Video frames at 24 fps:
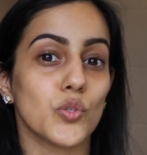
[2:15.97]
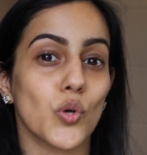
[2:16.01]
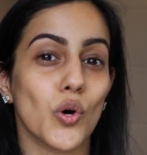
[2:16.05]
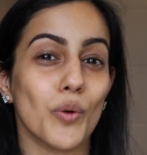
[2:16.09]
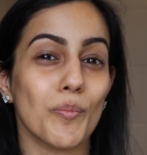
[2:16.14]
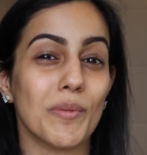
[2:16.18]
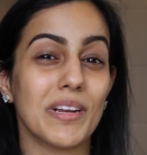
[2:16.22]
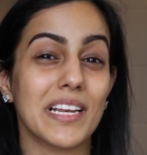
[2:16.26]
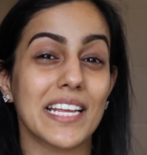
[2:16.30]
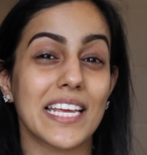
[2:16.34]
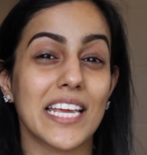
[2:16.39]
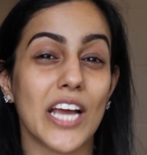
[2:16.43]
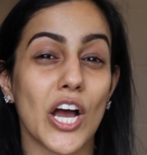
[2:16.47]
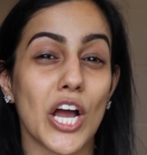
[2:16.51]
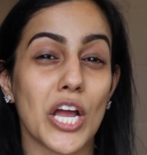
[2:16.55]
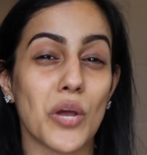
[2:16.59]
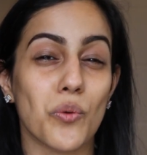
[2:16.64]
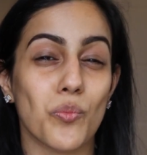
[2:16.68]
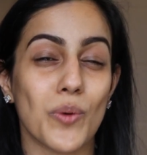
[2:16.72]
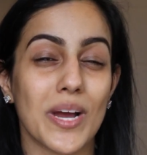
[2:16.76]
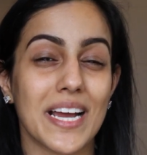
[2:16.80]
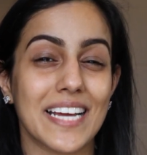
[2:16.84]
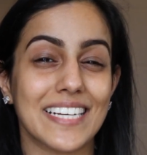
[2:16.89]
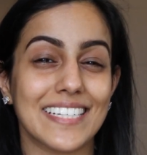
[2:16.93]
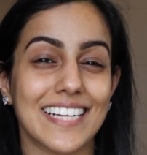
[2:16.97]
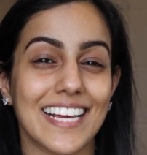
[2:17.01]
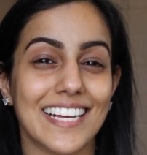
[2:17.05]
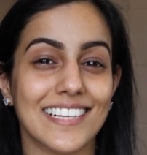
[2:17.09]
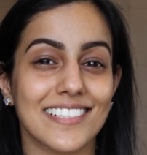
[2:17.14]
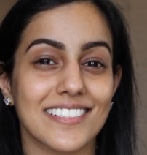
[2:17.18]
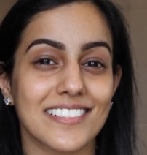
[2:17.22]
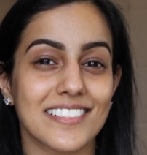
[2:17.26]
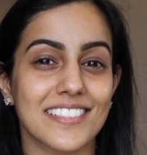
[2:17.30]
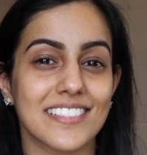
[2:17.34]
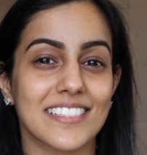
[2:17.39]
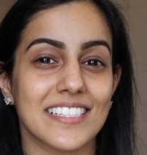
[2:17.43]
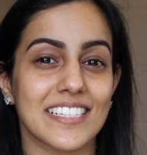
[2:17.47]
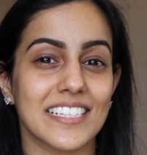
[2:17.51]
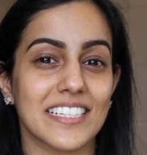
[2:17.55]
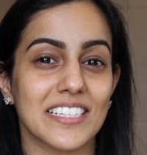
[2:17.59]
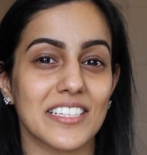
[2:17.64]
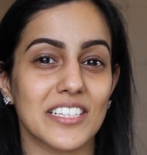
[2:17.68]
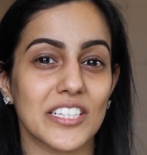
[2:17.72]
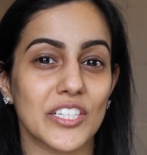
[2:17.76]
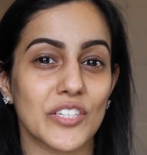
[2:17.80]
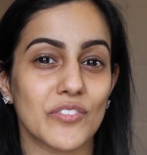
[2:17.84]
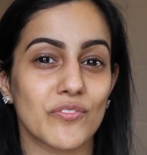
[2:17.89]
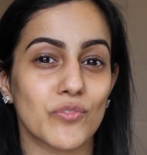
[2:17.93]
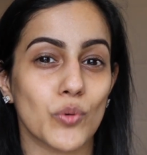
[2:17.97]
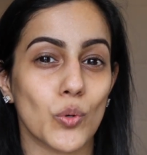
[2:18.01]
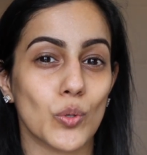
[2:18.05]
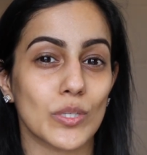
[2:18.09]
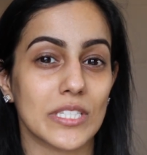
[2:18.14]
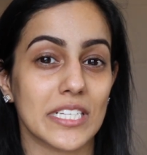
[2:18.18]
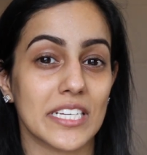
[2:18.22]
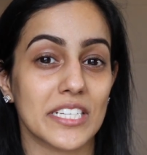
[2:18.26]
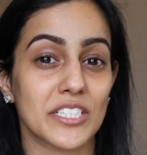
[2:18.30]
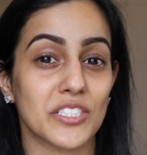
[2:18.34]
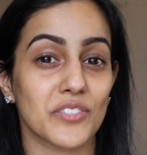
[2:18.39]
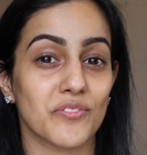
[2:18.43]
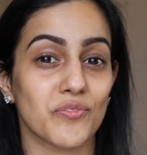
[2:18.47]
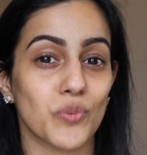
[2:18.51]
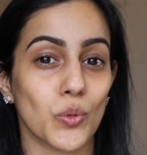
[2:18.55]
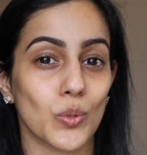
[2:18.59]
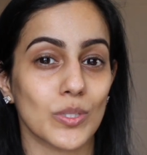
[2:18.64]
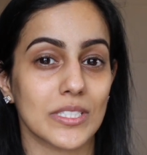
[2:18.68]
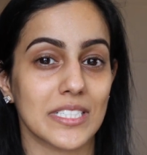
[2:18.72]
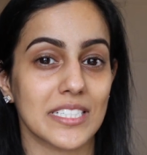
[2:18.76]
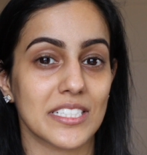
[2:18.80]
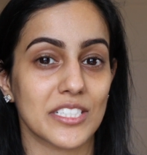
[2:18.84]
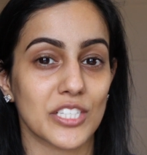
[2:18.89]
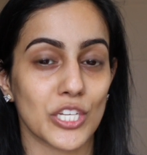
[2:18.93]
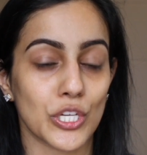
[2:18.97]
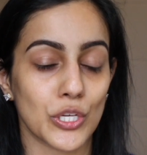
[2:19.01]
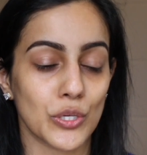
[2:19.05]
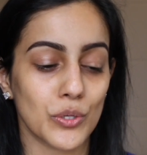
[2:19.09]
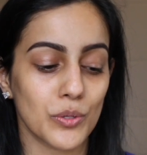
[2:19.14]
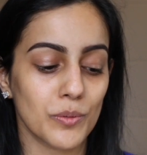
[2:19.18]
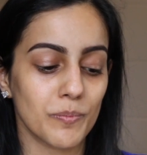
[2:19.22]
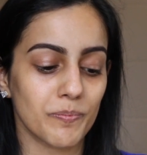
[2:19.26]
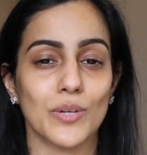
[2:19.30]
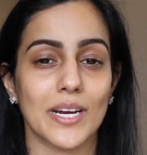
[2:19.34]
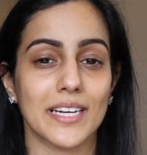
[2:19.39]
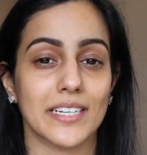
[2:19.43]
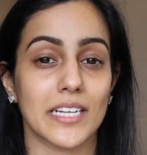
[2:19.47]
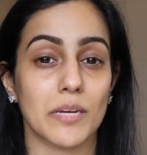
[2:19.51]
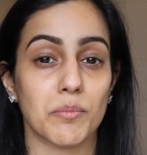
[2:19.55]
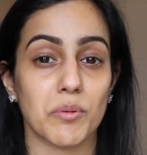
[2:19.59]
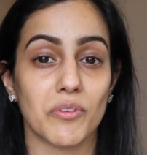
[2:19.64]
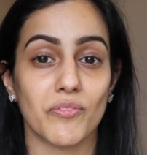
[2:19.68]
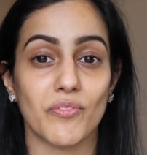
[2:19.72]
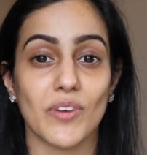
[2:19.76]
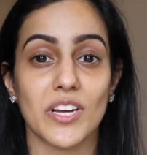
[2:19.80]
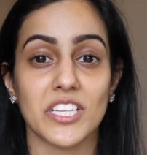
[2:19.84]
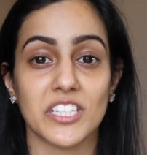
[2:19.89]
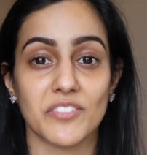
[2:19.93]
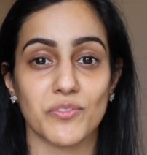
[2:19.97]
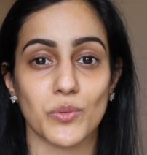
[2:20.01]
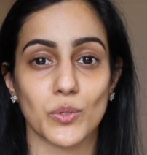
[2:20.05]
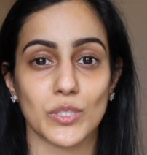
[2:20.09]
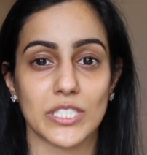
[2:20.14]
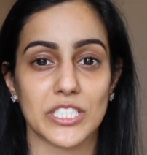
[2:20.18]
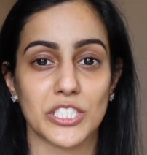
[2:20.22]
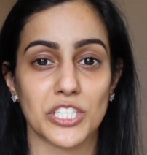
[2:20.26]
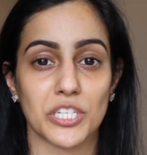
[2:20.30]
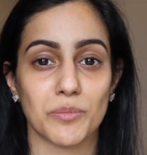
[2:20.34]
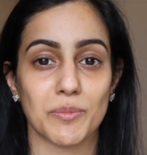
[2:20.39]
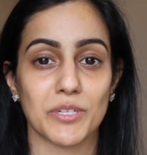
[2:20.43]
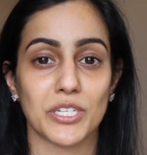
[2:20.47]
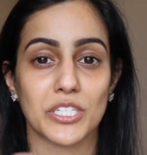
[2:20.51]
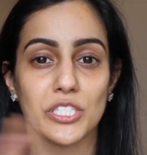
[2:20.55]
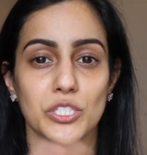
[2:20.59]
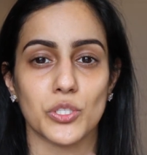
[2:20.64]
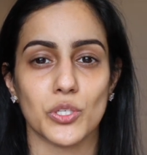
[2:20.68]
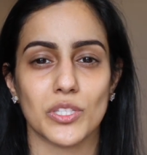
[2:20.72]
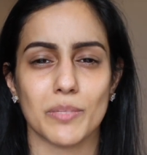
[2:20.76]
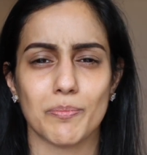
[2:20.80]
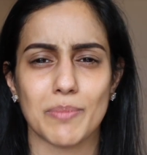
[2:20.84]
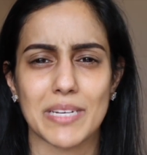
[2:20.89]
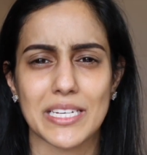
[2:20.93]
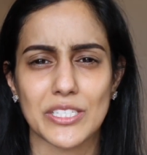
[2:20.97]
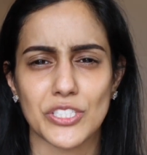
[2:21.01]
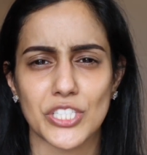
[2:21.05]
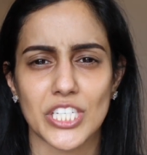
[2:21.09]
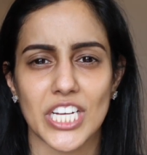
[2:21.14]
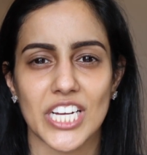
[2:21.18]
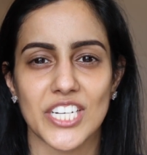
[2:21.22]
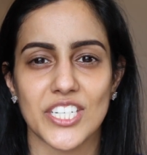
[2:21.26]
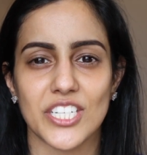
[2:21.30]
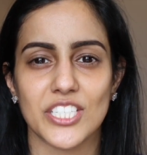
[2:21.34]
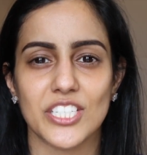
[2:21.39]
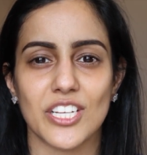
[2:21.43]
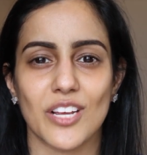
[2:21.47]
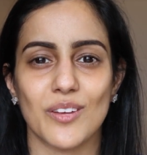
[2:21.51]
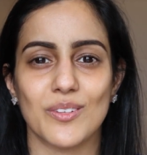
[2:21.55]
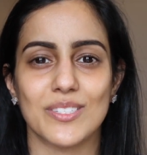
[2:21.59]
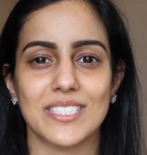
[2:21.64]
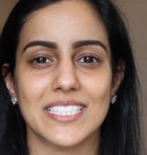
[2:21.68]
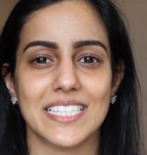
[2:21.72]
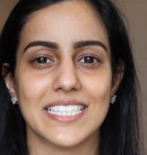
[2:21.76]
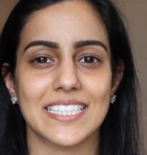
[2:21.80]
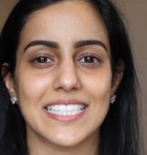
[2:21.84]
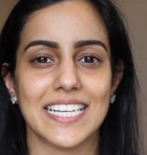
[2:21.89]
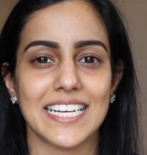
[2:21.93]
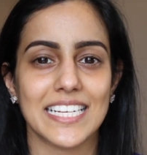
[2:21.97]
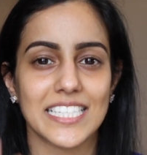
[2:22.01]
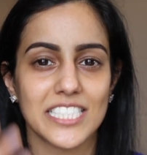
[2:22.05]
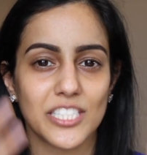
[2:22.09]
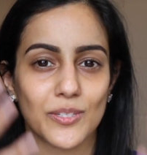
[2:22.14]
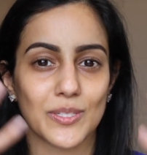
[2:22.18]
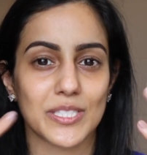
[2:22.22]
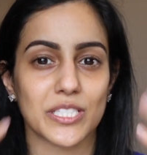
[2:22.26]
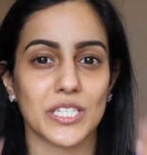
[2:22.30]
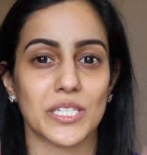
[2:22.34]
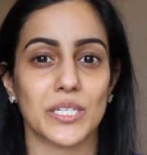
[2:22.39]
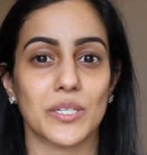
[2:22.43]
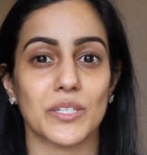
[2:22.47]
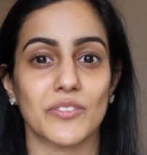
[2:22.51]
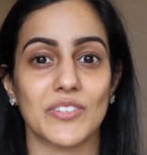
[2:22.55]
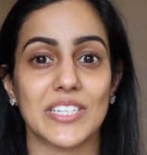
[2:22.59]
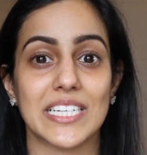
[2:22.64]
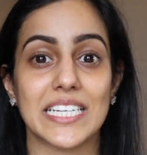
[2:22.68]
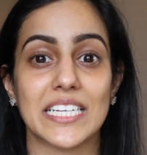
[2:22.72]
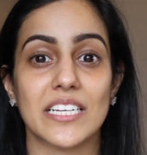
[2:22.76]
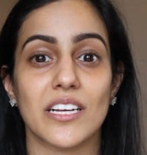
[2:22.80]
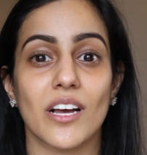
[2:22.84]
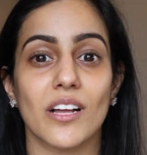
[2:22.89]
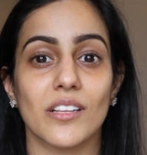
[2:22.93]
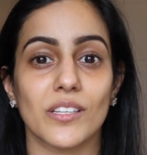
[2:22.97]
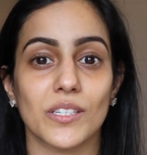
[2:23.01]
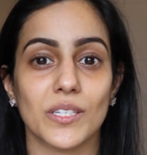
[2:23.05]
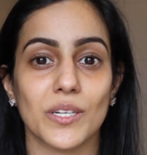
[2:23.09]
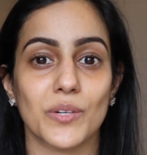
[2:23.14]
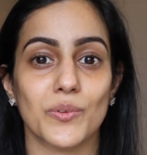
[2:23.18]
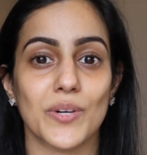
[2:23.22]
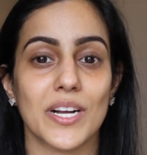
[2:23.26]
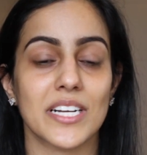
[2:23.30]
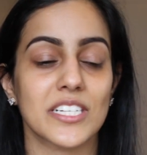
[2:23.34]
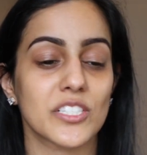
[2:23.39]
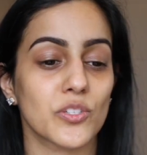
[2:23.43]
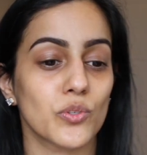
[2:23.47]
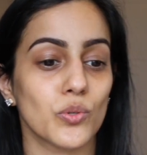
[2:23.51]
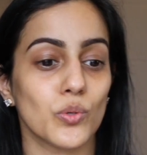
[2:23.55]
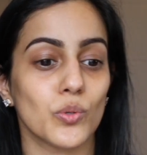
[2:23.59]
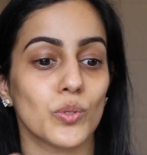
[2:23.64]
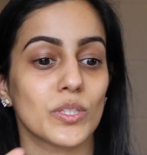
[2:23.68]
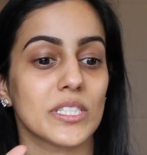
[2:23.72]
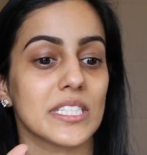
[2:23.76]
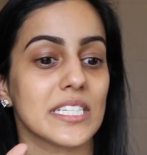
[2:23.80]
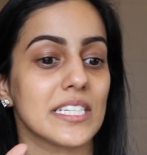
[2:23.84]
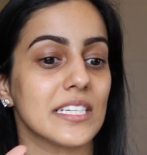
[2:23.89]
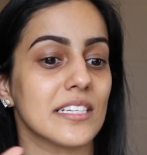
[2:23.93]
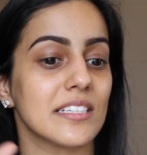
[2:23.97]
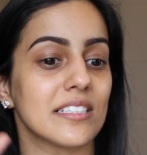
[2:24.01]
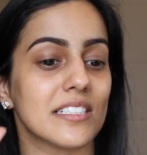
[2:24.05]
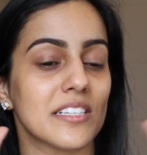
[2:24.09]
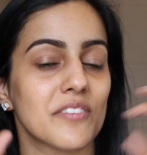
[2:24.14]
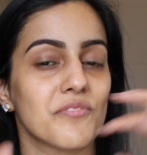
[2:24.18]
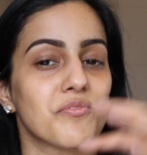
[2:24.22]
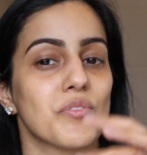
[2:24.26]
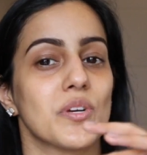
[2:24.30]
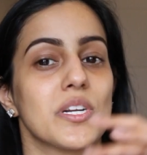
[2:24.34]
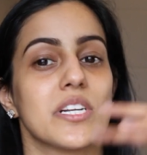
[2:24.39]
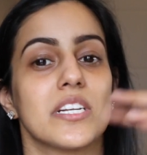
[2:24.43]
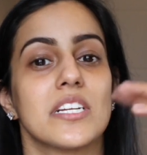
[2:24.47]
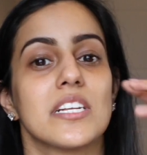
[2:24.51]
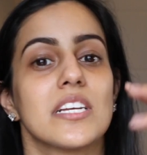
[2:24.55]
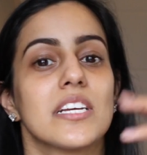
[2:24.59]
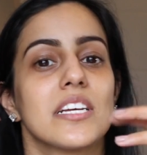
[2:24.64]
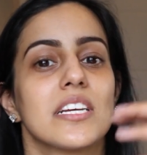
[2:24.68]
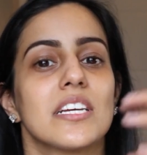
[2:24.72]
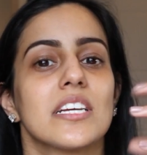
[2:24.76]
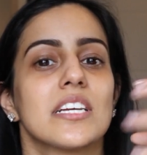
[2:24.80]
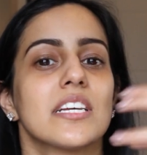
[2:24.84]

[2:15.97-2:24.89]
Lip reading: Normally I wear an NC 40 to 42 and I prefer the 42 because it's got the peachy undertones in there, so it's going to really colour correct all the different